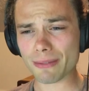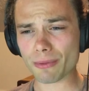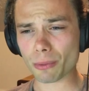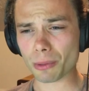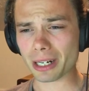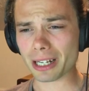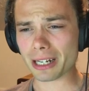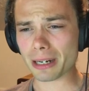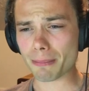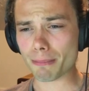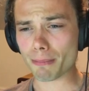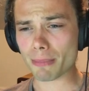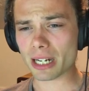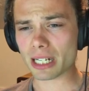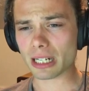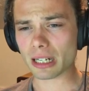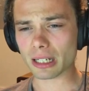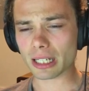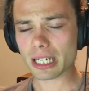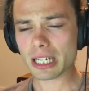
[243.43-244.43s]
everyone in
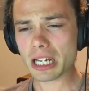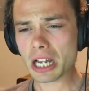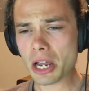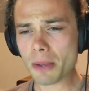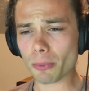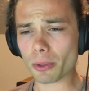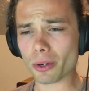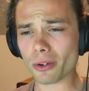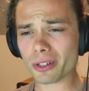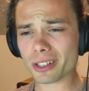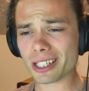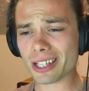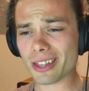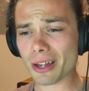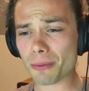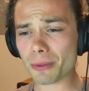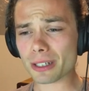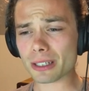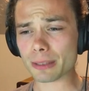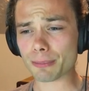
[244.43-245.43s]
immediately, but honestly,
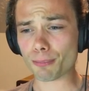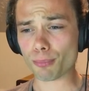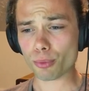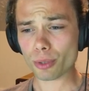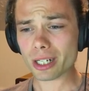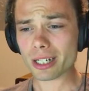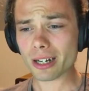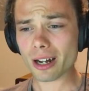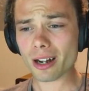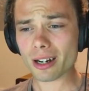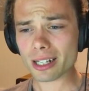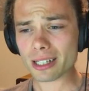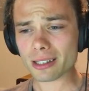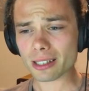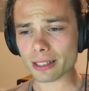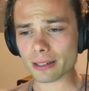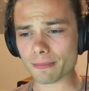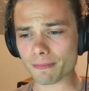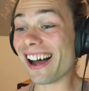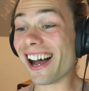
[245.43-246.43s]
that was pretty darn
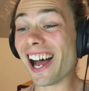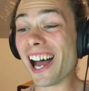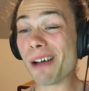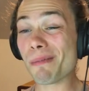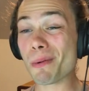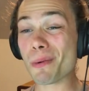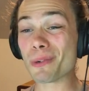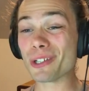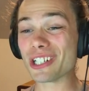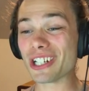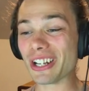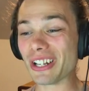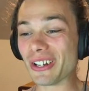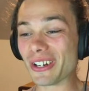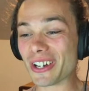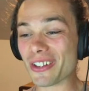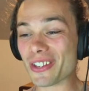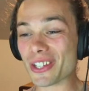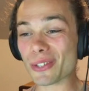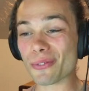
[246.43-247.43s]
easy. Well, would you
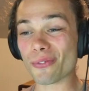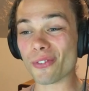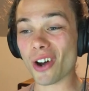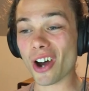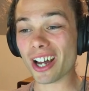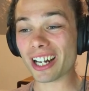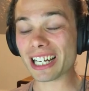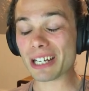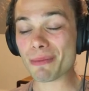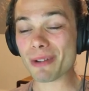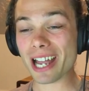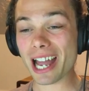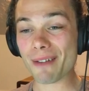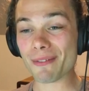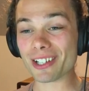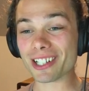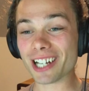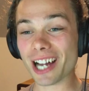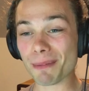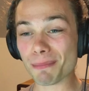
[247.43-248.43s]
look at this? Finally, we have
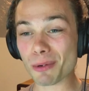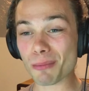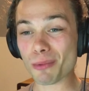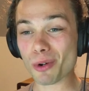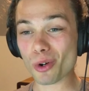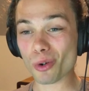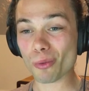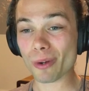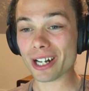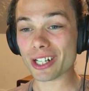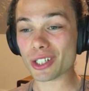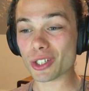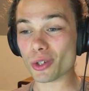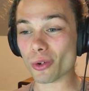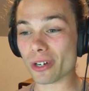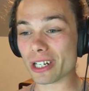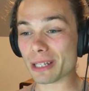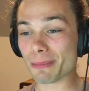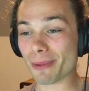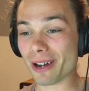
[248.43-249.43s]
a couple more reds
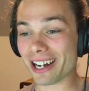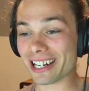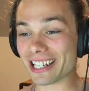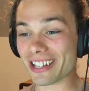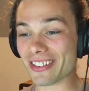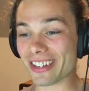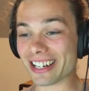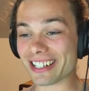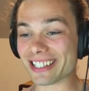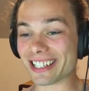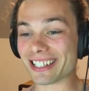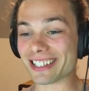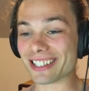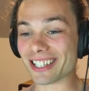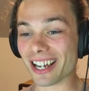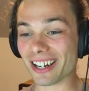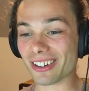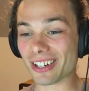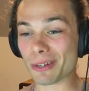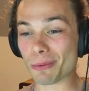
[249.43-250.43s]
joining the party, and that is
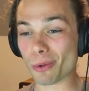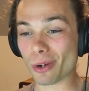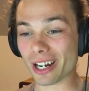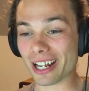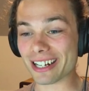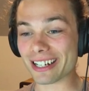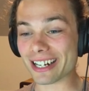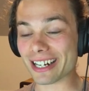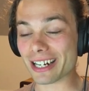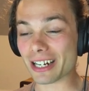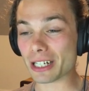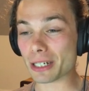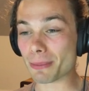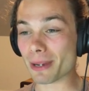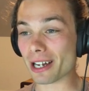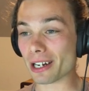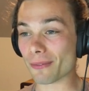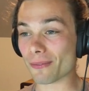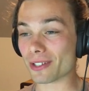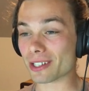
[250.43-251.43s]
exactly what I needed to be
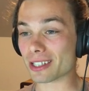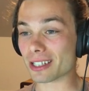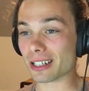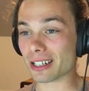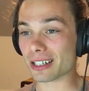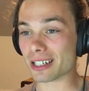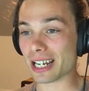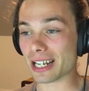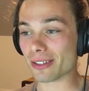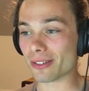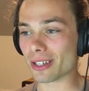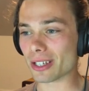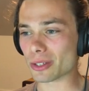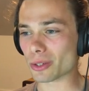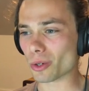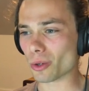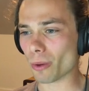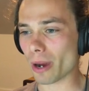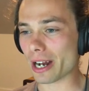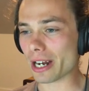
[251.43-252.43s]
able to facilitate this.
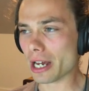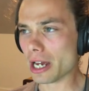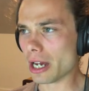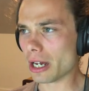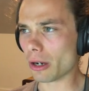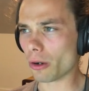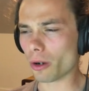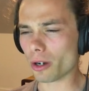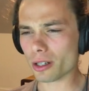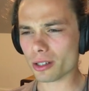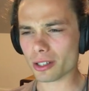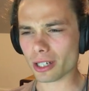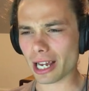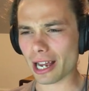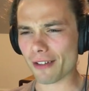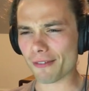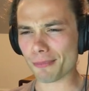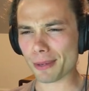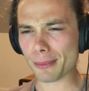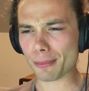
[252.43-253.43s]
Alright, honestly, I
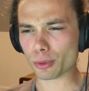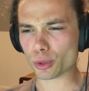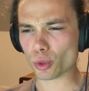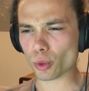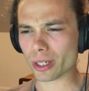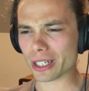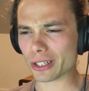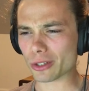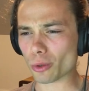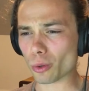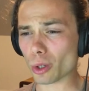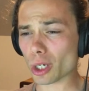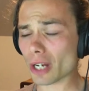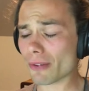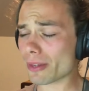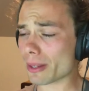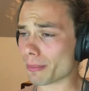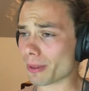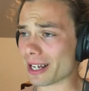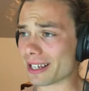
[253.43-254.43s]
have people joining in all
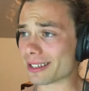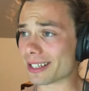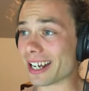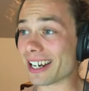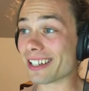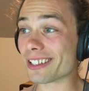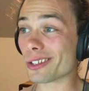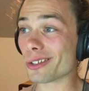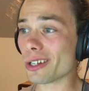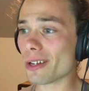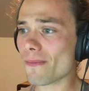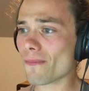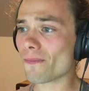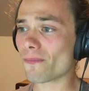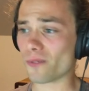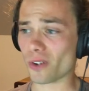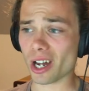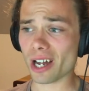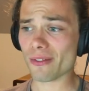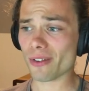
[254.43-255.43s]
over the place, and it's only
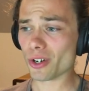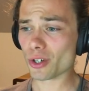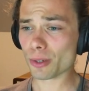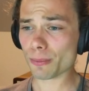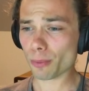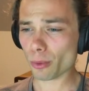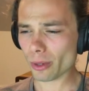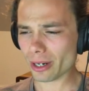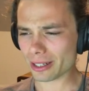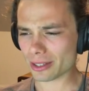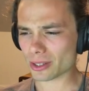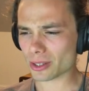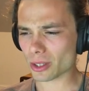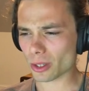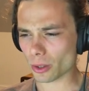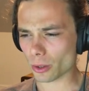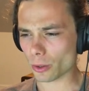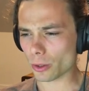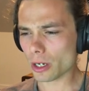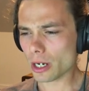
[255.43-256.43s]
500 points,
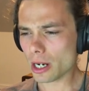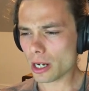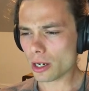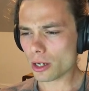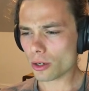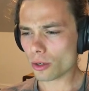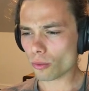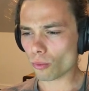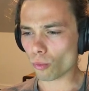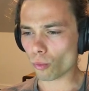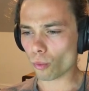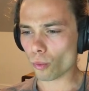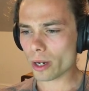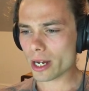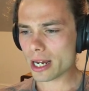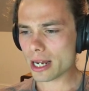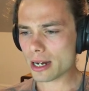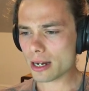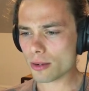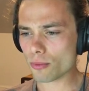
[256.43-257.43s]
so
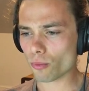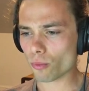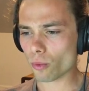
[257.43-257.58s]
red